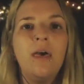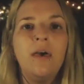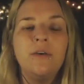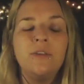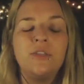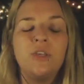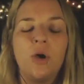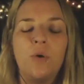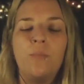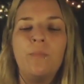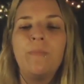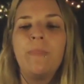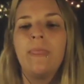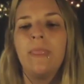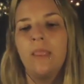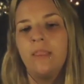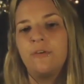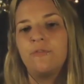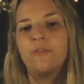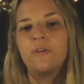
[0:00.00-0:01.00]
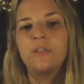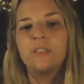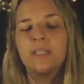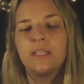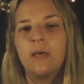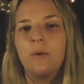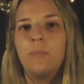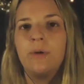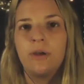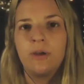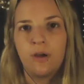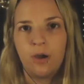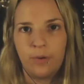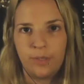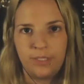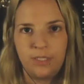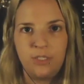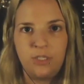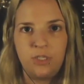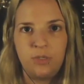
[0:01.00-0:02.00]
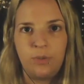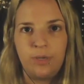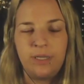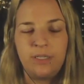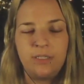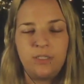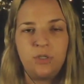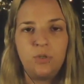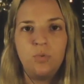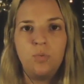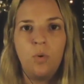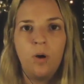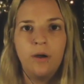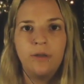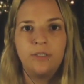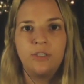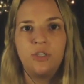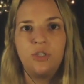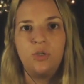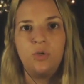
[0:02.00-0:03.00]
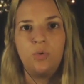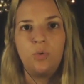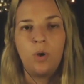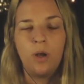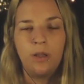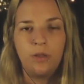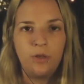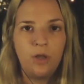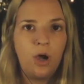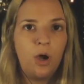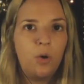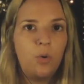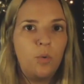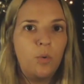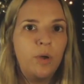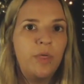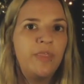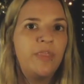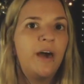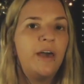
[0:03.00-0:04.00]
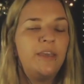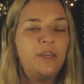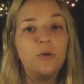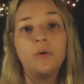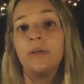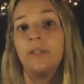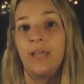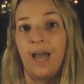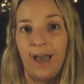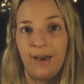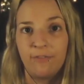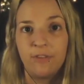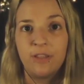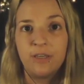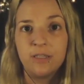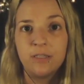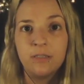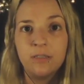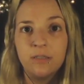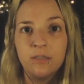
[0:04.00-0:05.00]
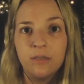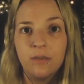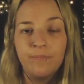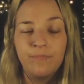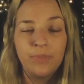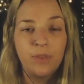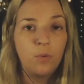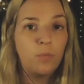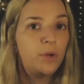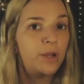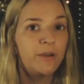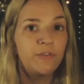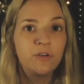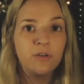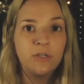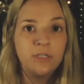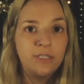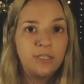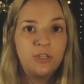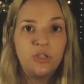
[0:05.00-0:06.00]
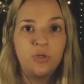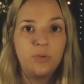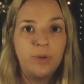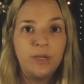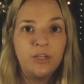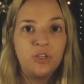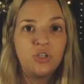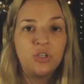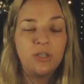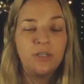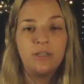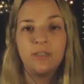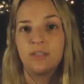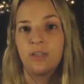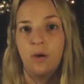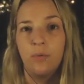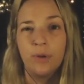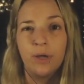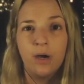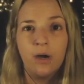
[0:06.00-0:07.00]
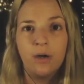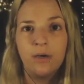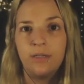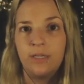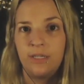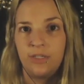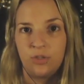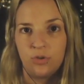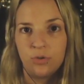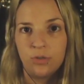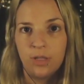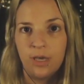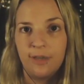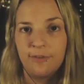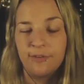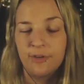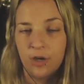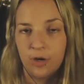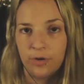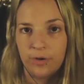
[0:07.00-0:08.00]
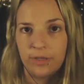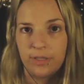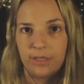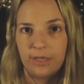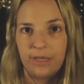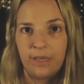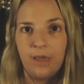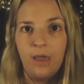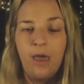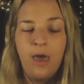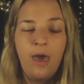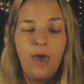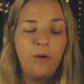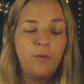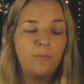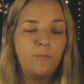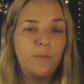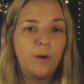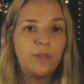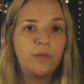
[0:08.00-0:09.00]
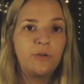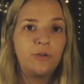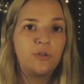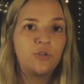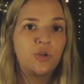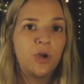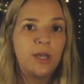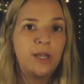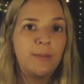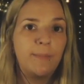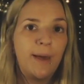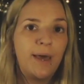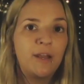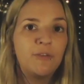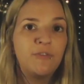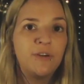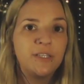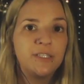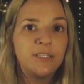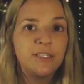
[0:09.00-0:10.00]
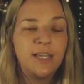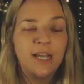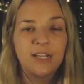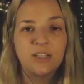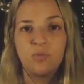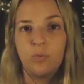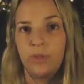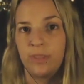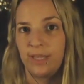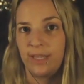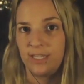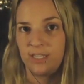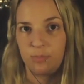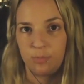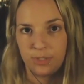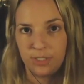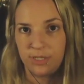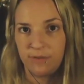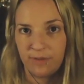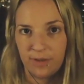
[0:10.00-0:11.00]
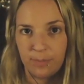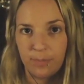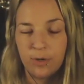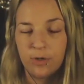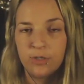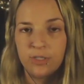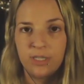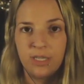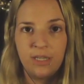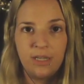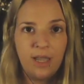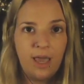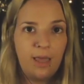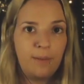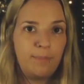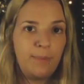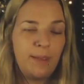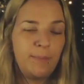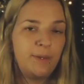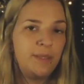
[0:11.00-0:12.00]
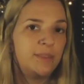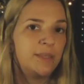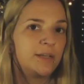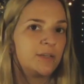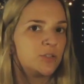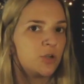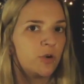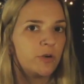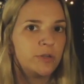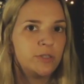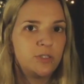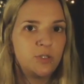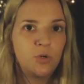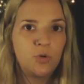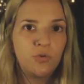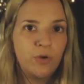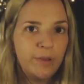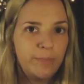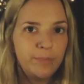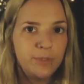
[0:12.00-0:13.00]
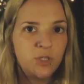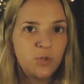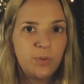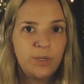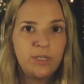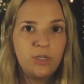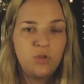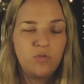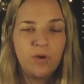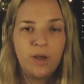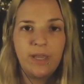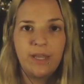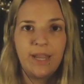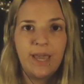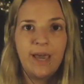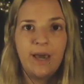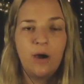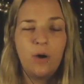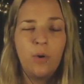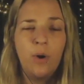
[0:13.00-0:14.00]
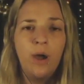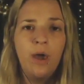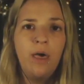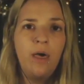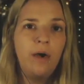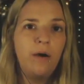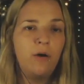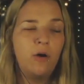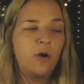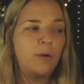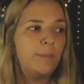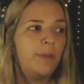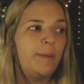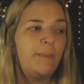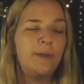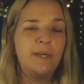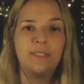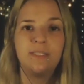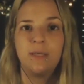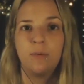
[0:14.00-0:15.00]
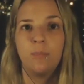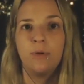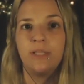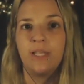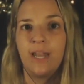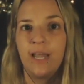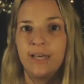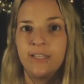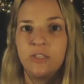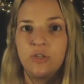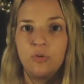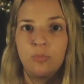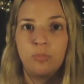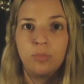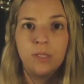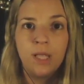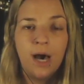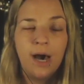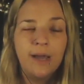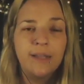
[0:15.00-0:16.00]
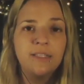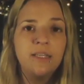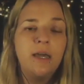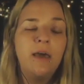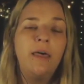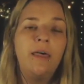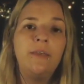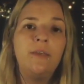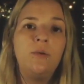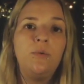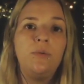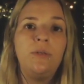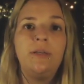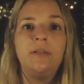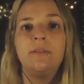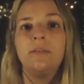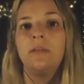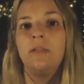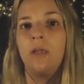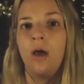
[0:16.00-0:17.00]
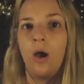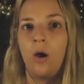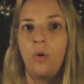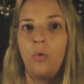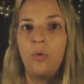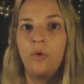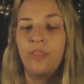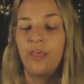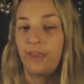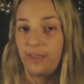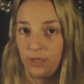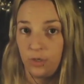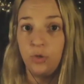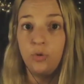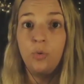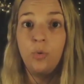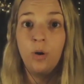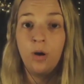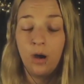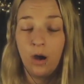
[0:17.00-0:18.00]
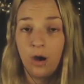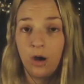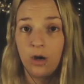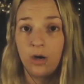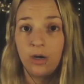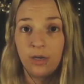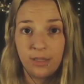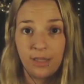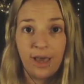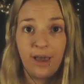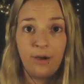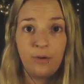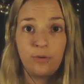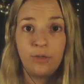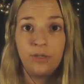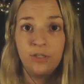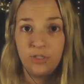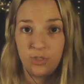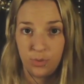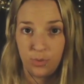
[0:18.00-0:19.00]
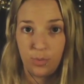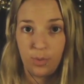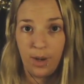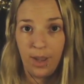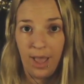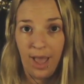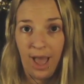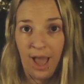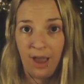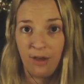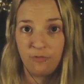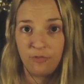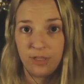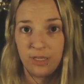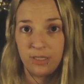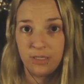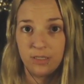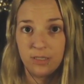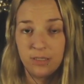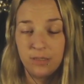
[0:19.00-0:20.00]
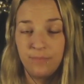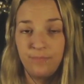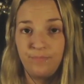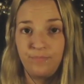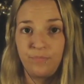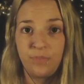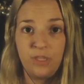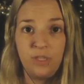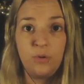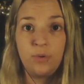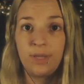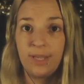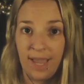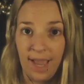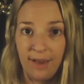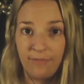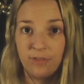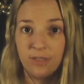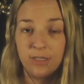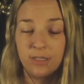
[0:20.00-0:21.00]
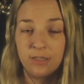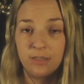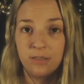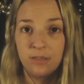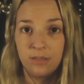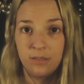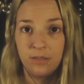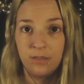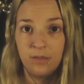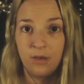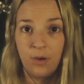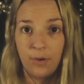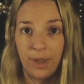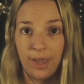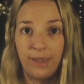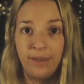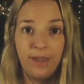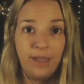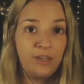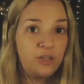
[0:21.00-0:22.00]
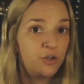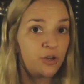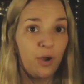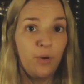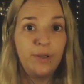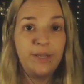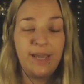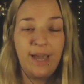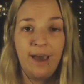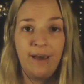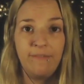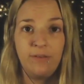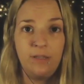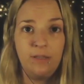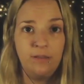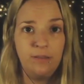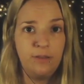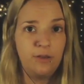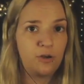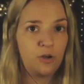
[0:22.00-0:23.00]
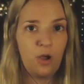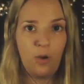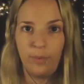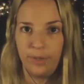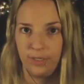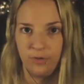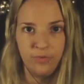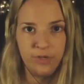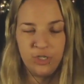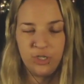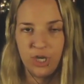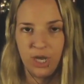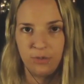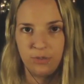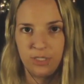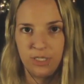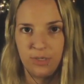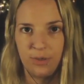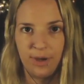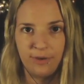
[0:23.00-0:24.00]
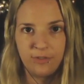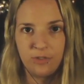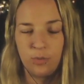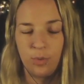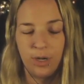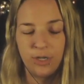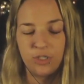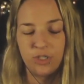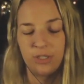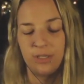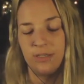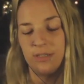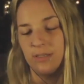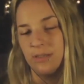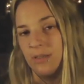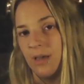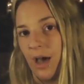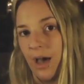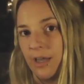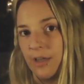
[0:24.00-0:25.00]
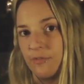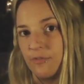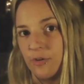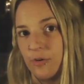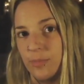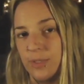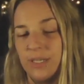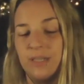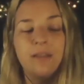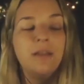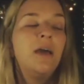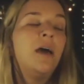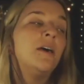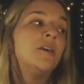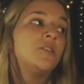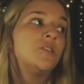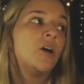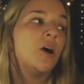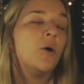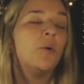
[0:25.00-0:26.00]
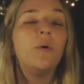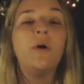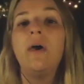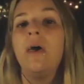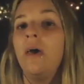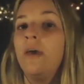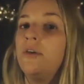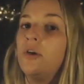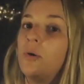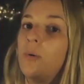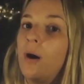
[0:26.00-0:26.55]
So, the first thing that we are going to do is you want to know that you can have this. Whatever situation is going on in your life currently, whether you're trying to manifest a text with a specific person and maybe things aren't so great between you right now, or maybe it's someone that has you blocked, you need to know that you are allowed to have this. You can have this, okay? And you're going to have it. They're going to reach out to you after watching this. I affirmed it. So, you're